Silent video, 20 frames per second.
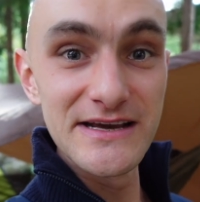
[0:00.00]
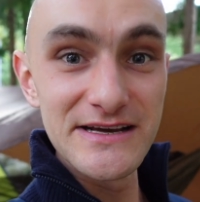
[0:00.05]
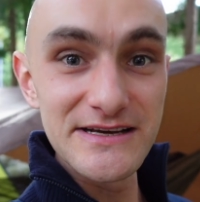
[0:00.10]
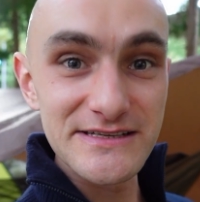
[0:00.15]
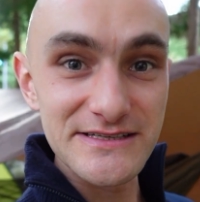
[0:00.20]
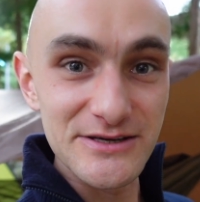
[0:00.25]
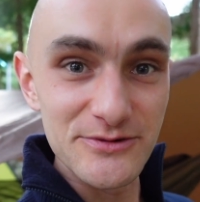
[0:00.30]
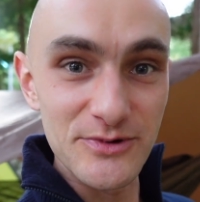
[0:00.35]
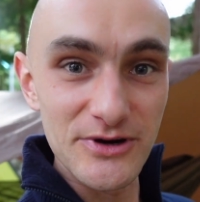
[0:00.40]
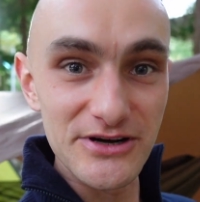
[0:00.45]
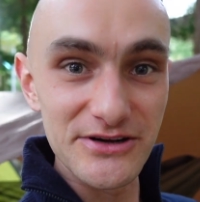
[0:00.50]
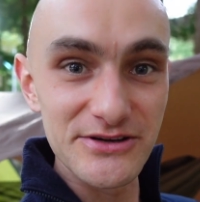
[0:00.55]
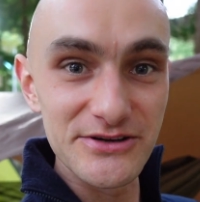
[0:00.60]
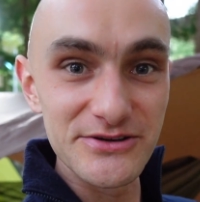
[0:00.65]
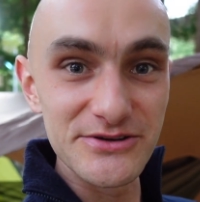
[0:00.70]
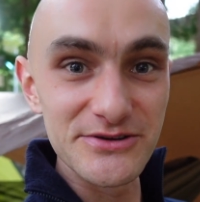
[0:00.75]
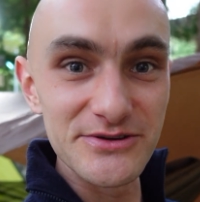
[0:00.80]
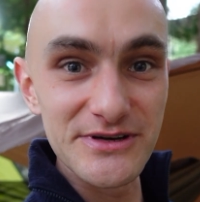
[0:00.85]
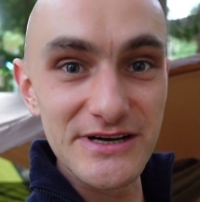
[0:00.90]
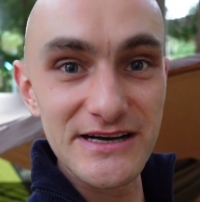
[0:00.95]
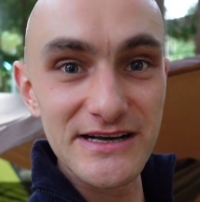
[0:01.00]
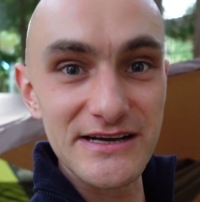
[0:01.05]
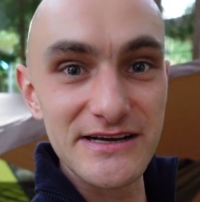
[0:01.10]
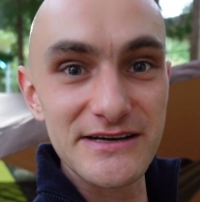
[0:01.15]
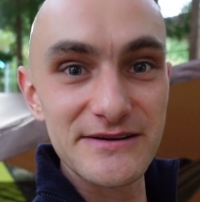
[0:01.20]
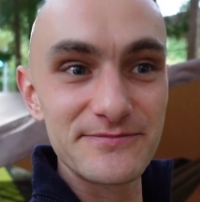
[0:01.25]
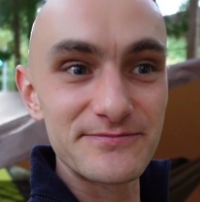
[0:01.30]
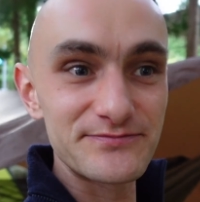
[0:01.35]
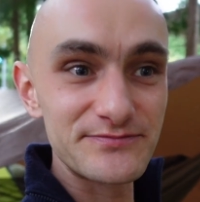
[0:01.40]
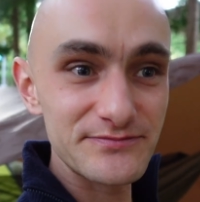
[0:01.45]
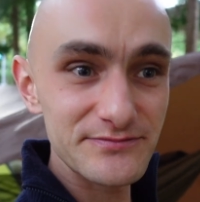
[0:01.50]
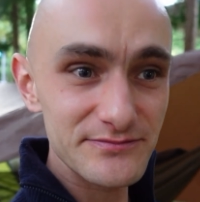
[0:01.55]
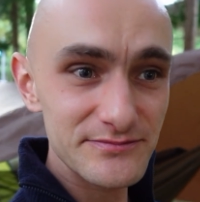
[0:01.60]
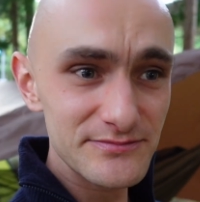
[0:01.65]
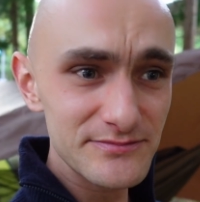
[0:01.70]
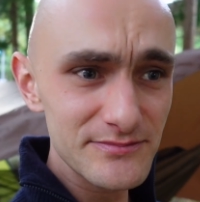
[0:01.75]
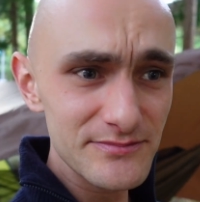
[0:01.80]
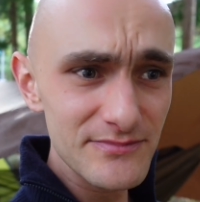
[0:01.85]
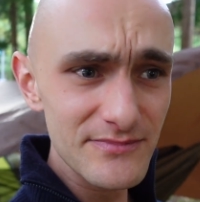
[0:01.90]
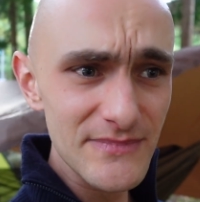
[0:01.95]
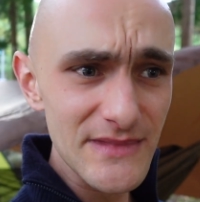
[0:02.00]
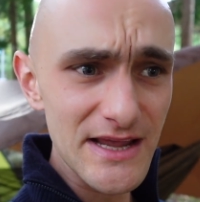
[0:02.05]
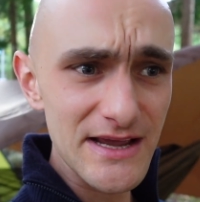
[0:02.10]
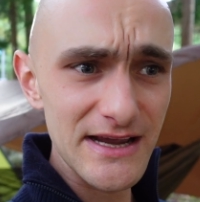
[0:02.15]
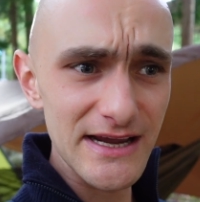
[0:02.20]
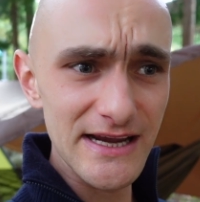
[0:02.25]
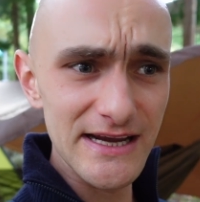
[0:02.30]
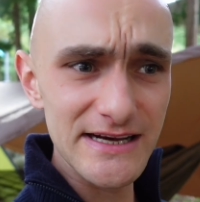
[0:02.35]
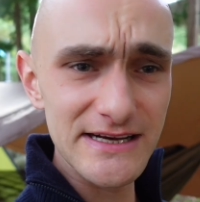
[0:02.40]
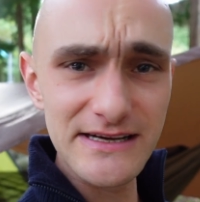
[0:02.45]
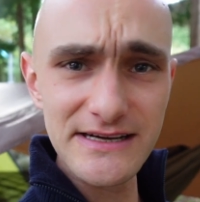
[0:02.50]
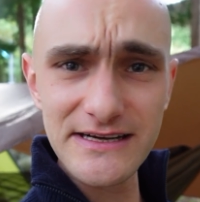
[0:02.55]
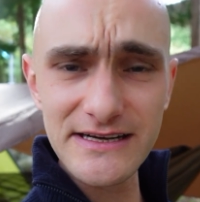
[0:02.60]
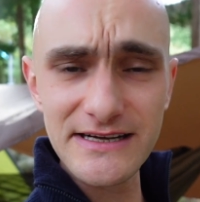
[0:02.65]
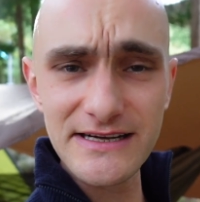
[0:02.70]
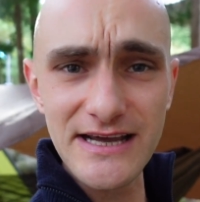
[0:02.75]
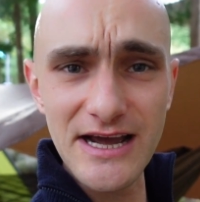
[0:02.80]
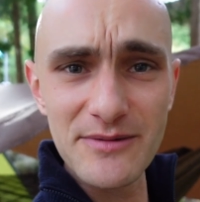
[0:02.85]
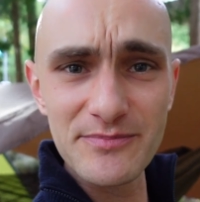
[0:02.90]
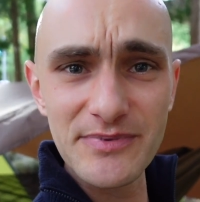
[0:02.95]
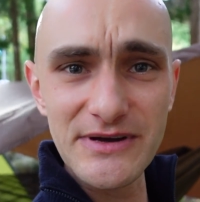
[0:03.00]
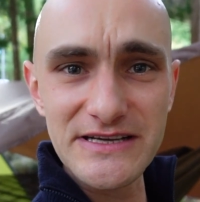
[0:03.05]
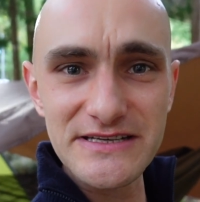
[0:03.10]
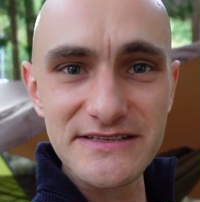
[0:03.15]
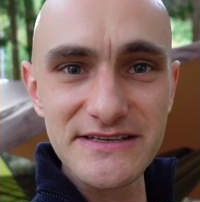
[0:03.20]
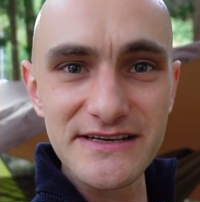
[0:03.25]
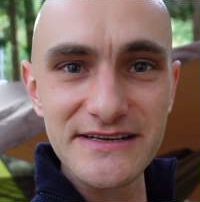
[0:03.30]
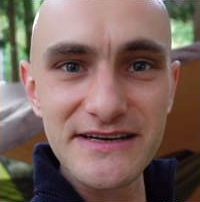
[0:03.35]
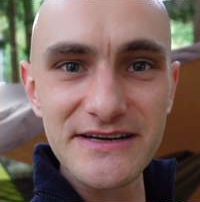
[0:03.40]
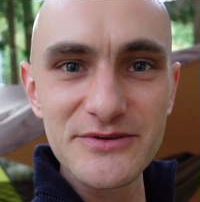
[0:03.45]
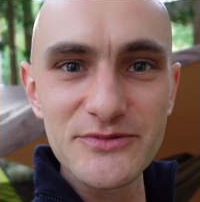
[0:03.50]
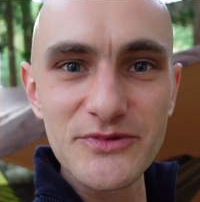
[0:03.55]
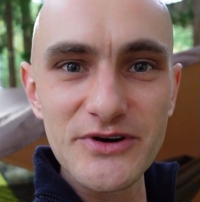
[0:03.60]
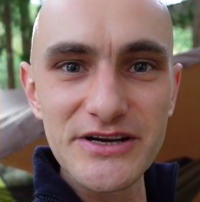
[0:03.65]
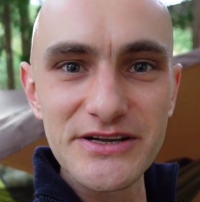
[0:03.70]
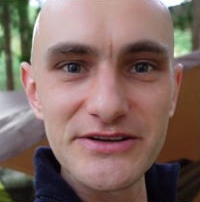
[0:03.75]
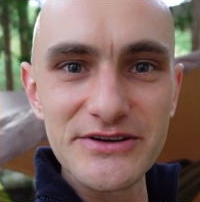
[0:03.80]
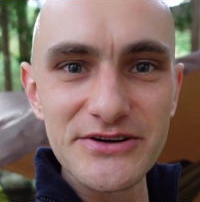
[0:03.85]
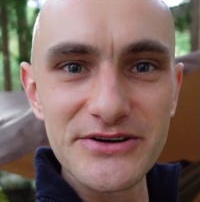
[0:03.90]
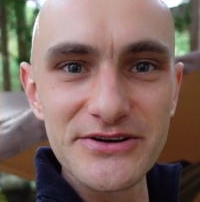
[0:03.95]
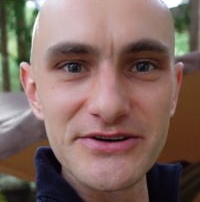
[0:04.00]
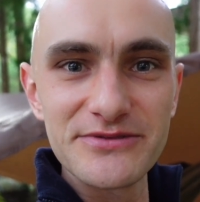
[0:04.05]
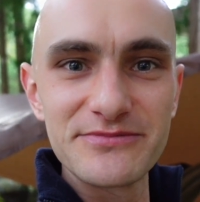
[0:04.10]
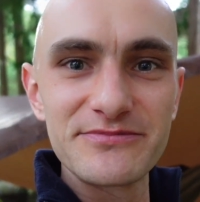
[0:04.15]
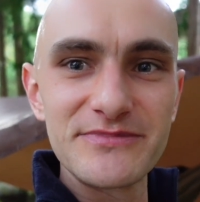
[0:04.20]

So what do you do in a camping setting when you're